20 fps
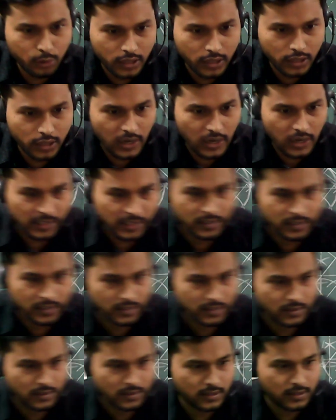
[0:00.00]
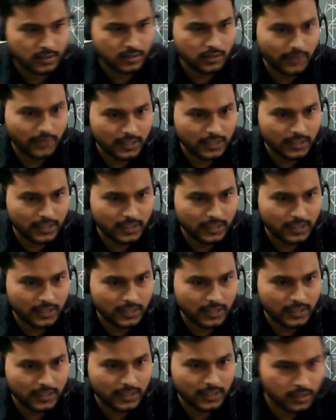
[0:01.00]
your attendance. Just wait a second.
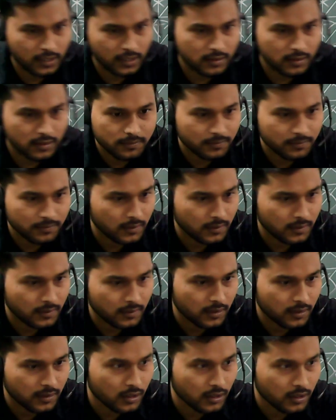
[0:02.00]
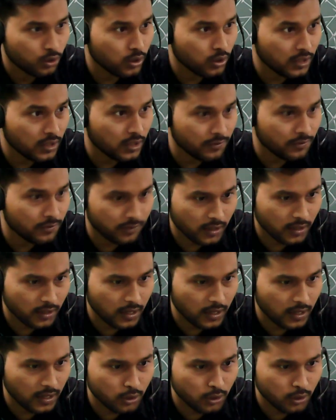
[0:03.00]
Don't leave. I have to
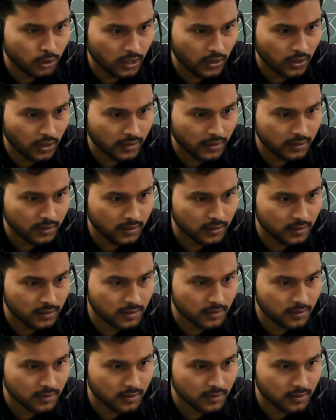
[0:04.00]
take your attendance.